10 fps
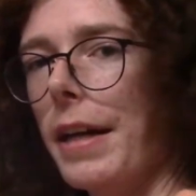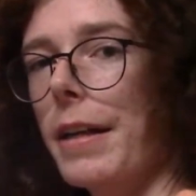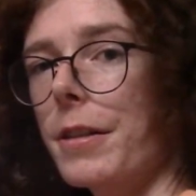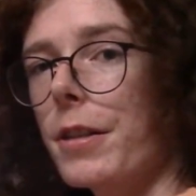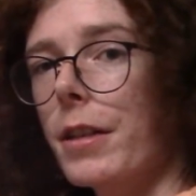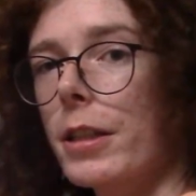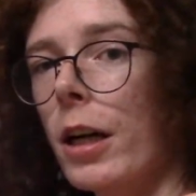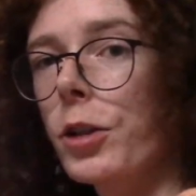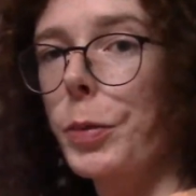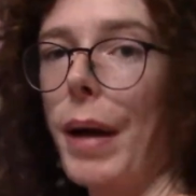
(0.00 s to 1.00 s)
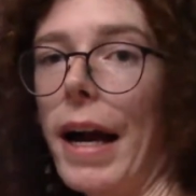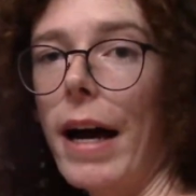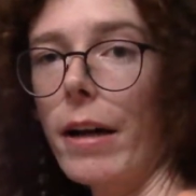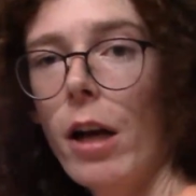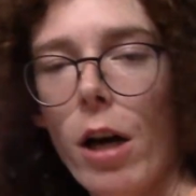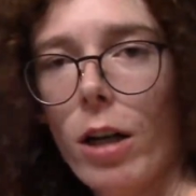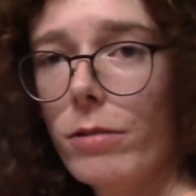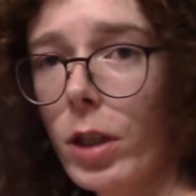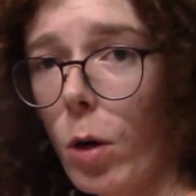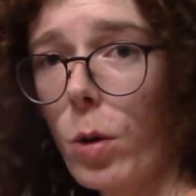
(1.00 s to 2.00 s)
is the touchpad.
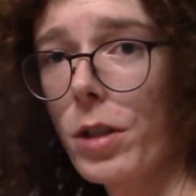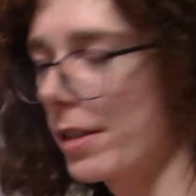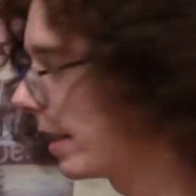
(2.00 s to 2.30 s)
Of course,